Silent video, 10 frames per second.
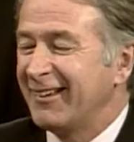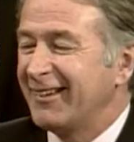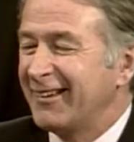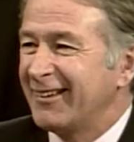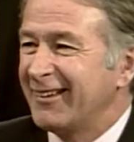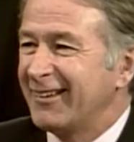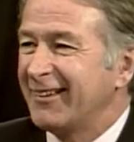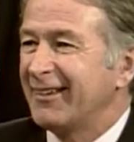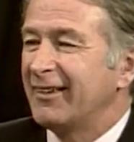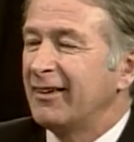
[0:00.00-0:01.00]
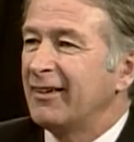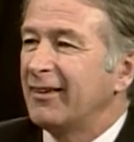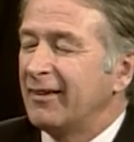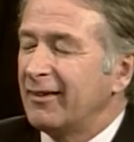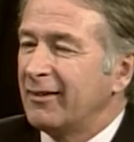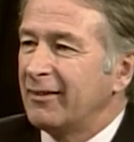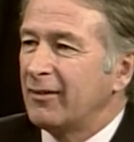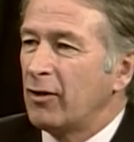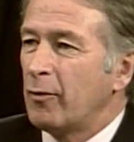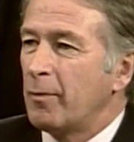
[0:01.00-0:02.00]
Myself, like I don't have debt
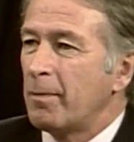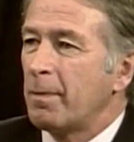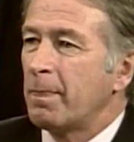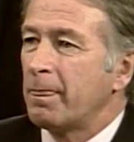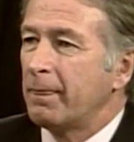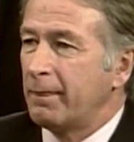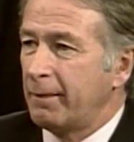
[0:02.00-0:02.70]
now, I guess. And I,